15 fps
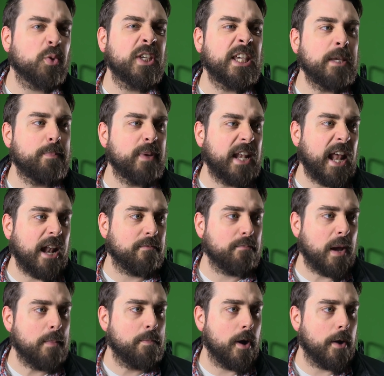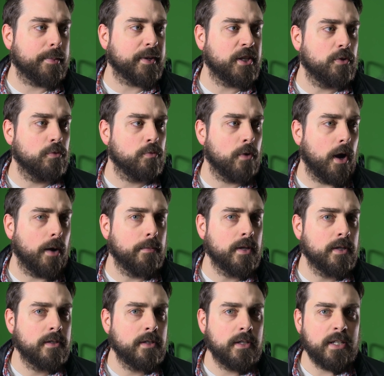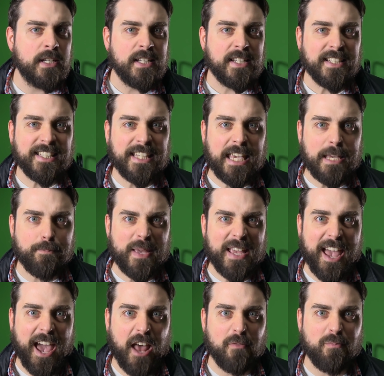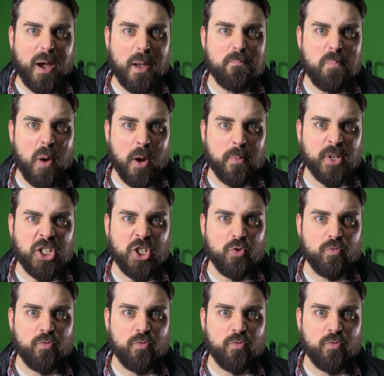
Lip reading: keep it out of my barbecue rub. Keep it out of my barbecue